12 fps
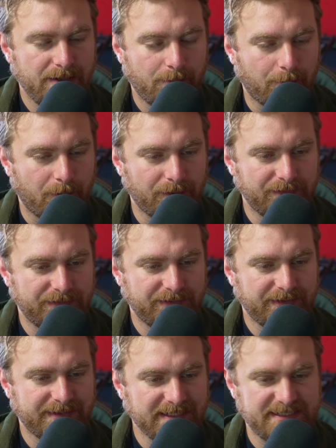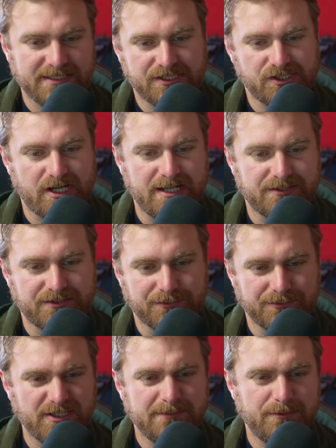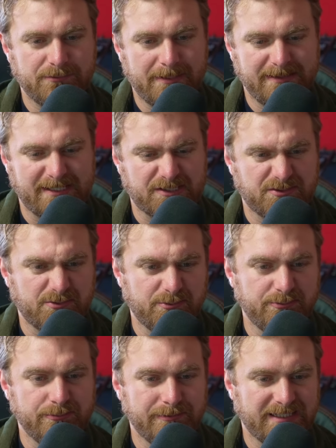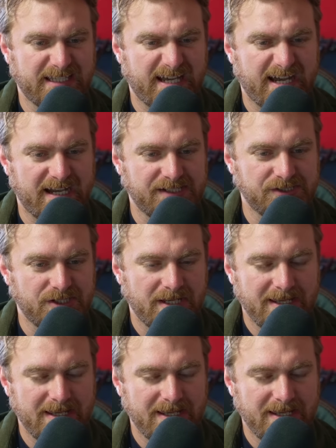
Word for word: was this exchange I saw just between like two large